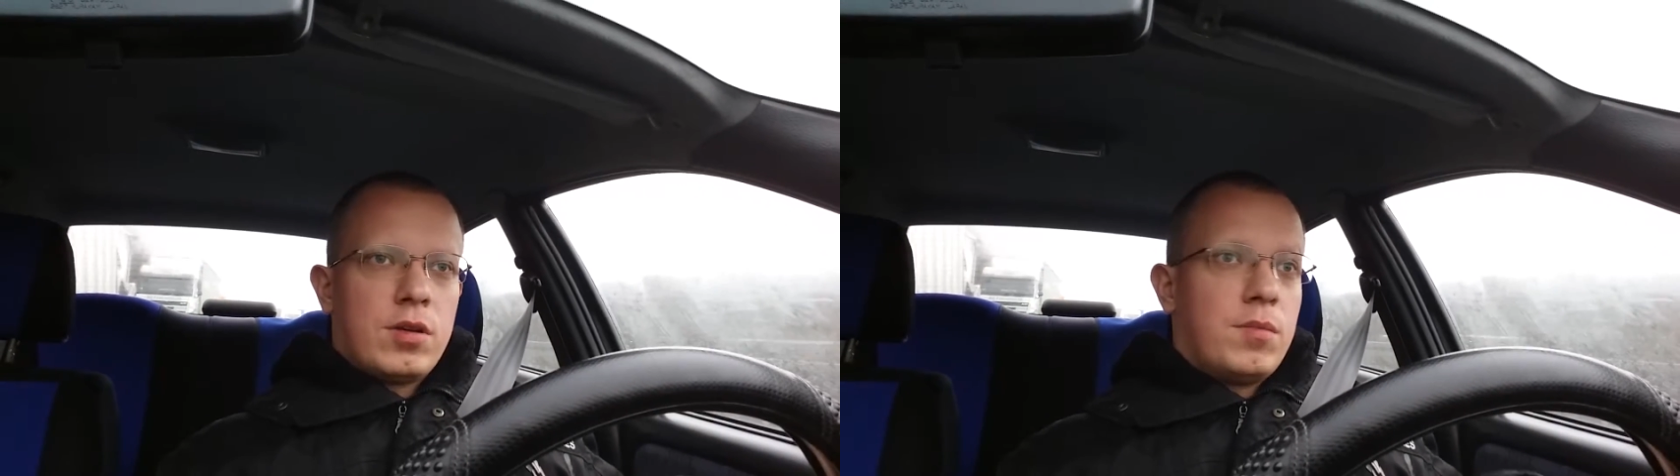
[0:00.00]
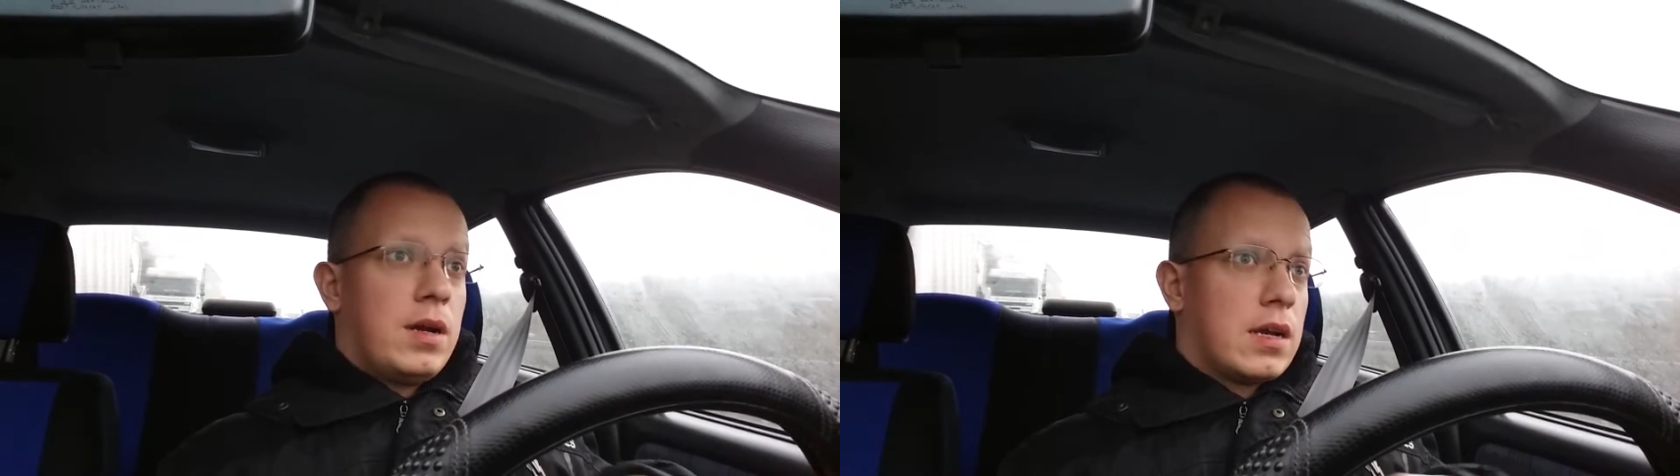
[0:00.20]

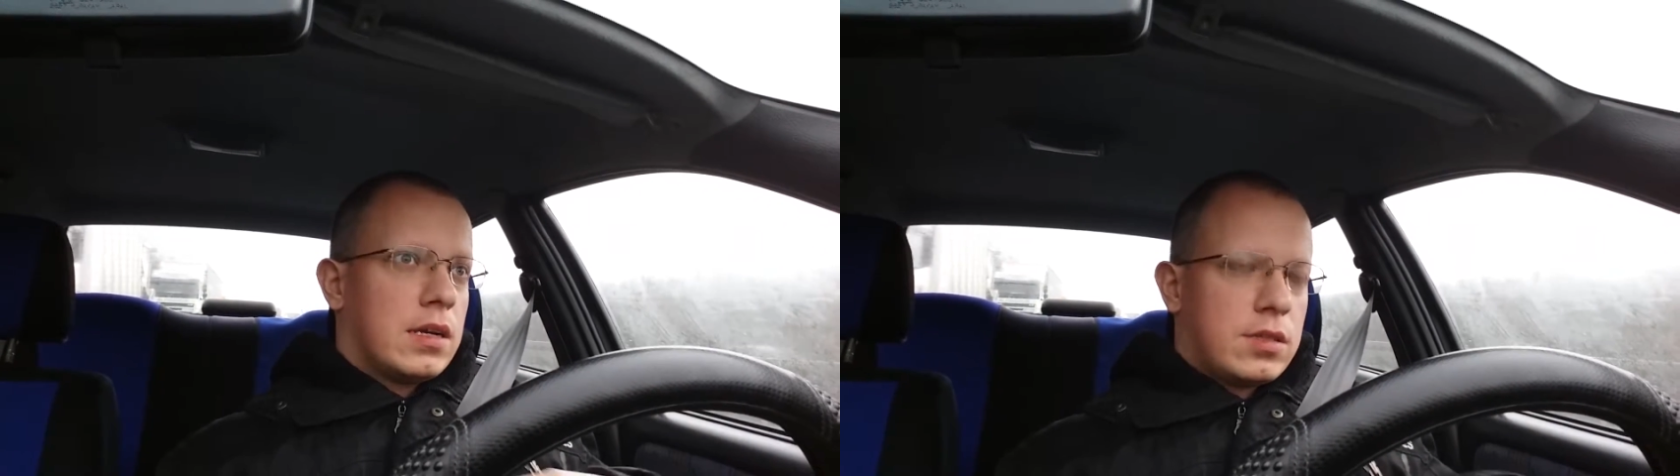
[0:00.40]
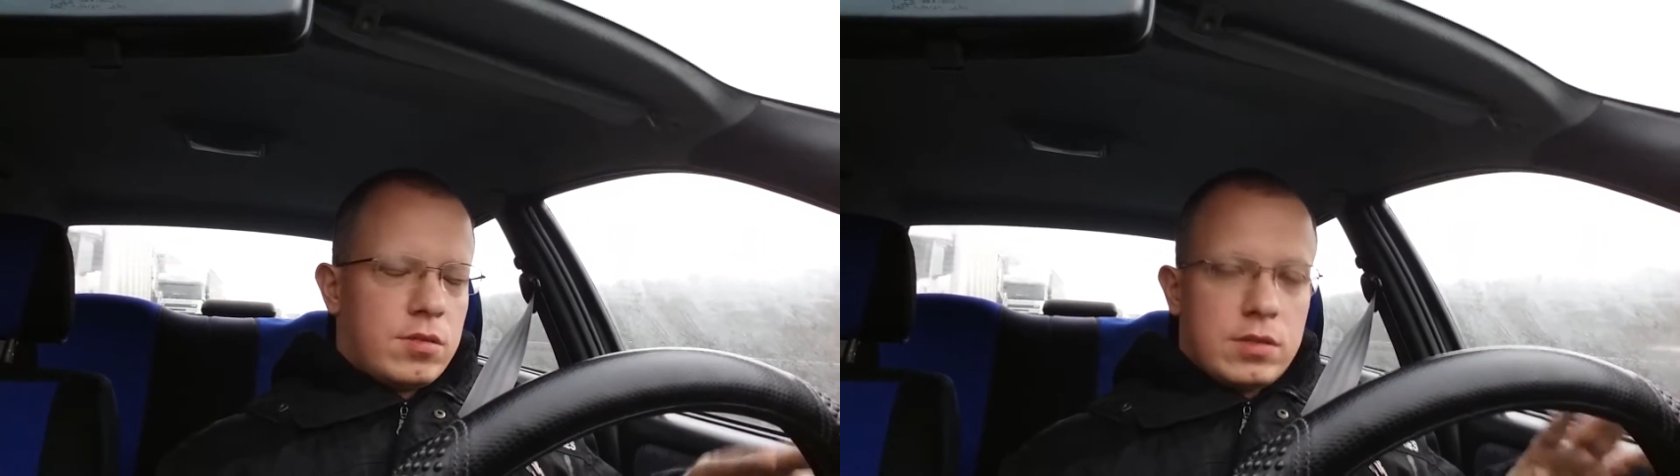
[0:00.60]
can make
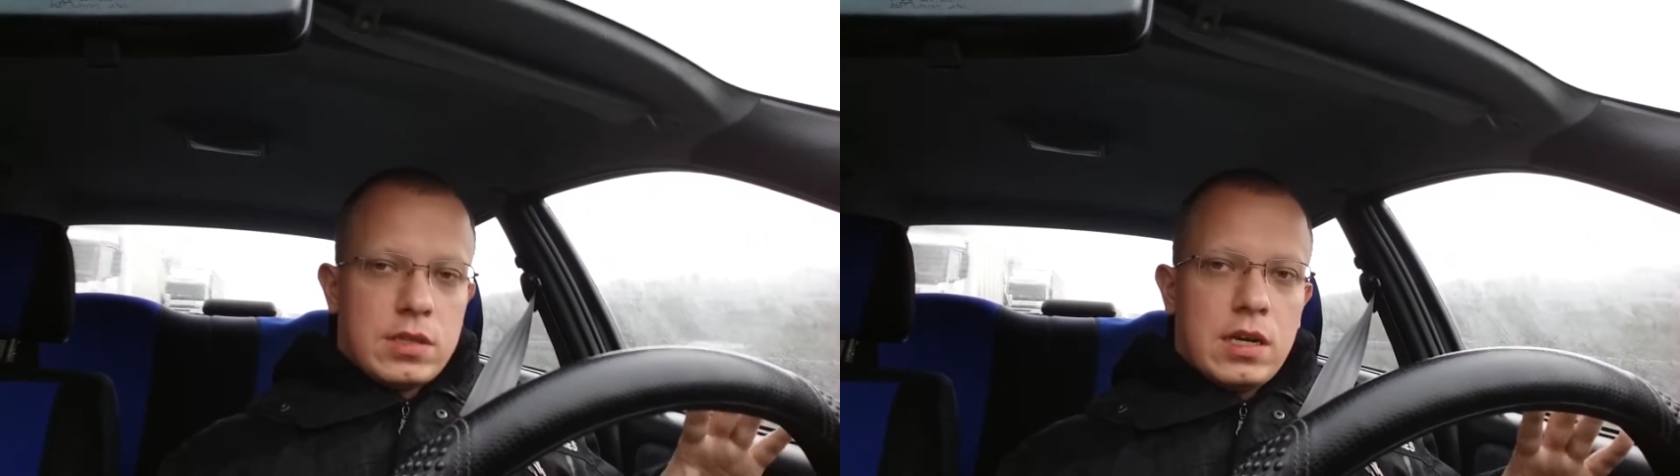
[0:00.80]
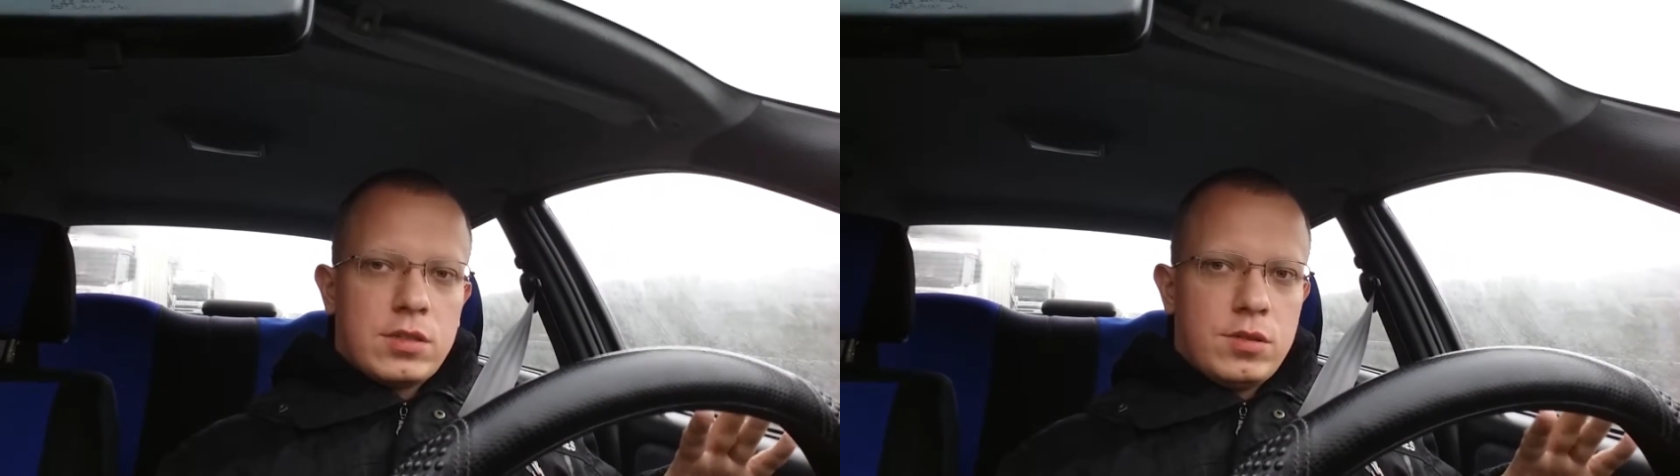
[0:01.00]
as noise
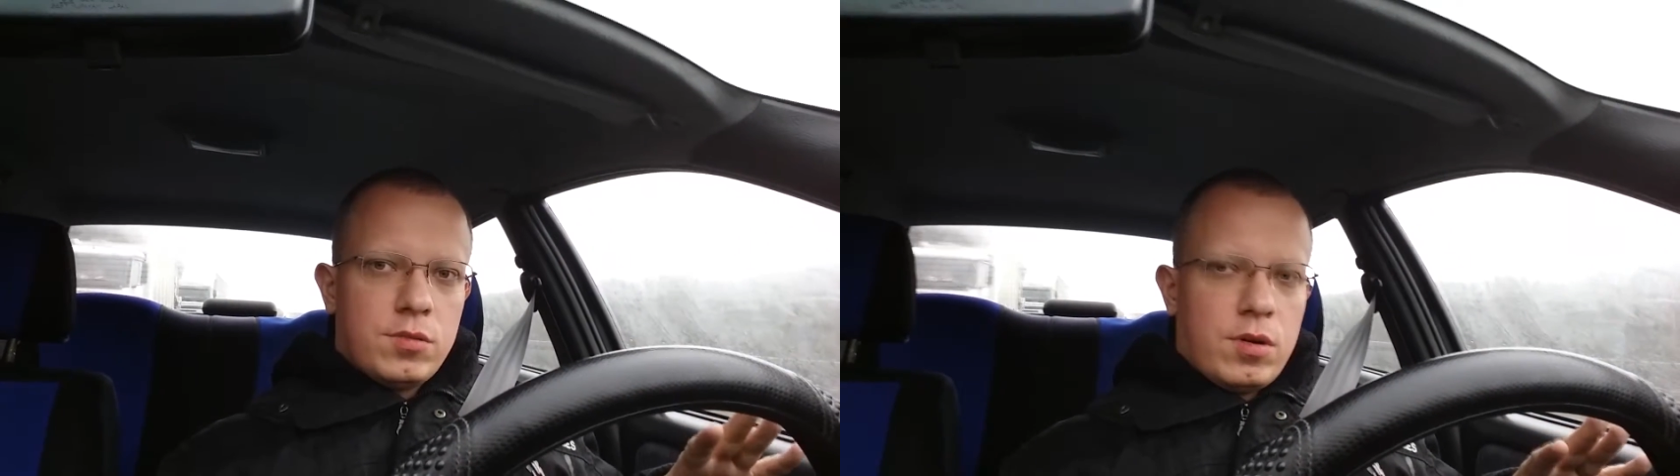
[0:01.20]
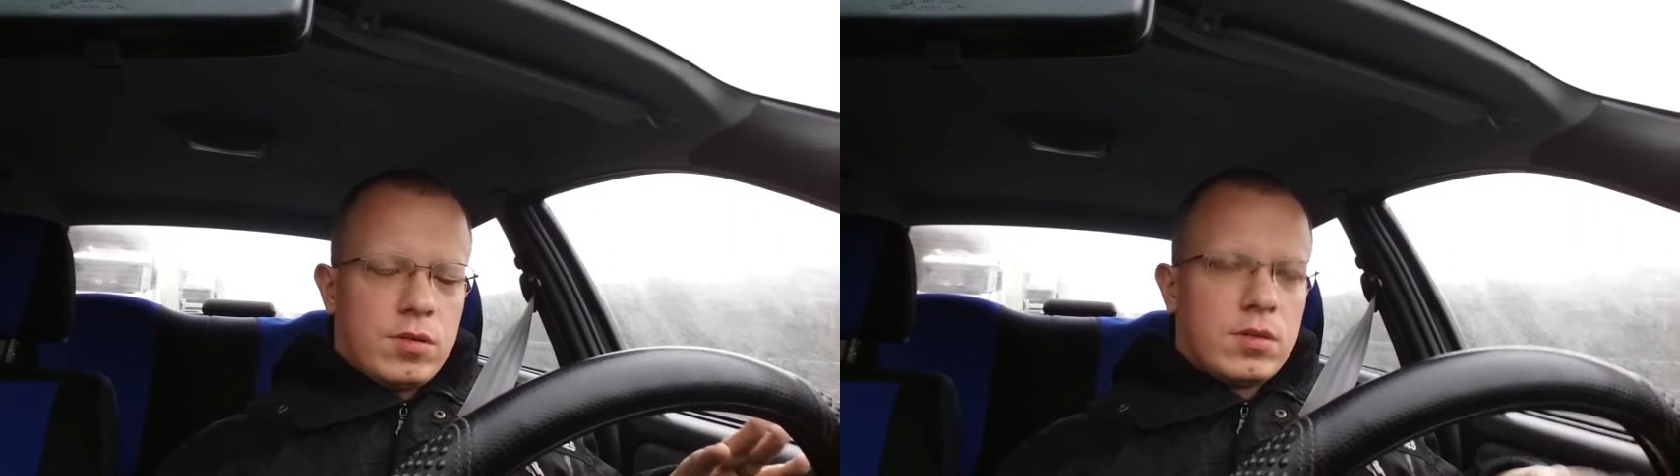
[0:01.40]
as you
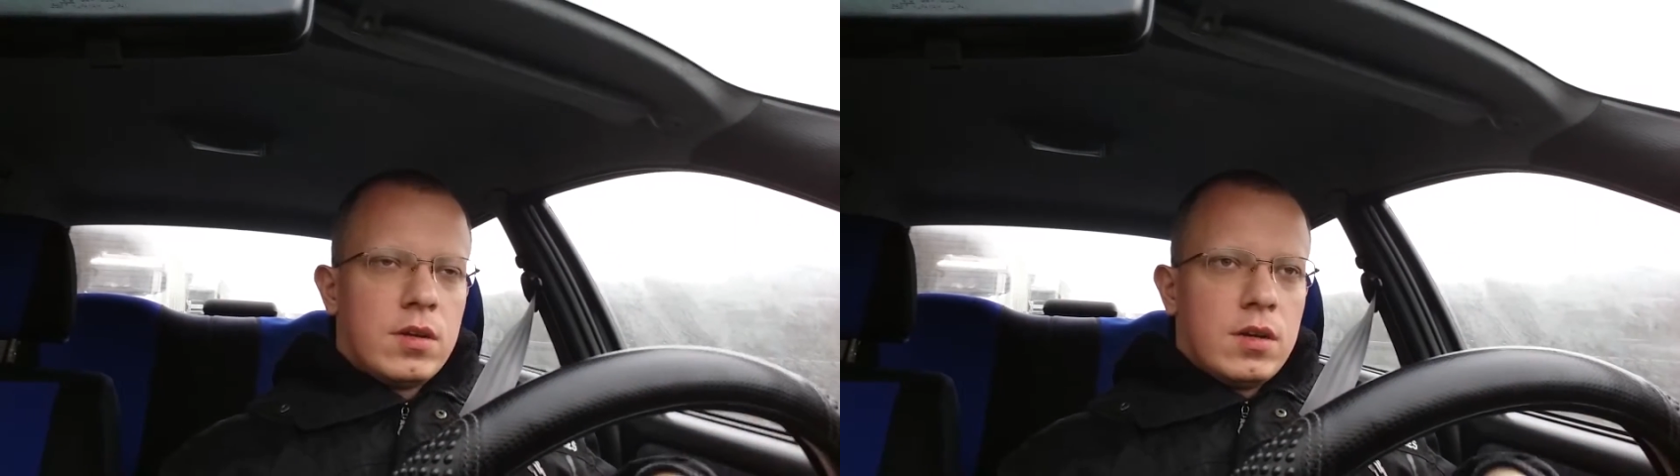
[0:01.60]
want.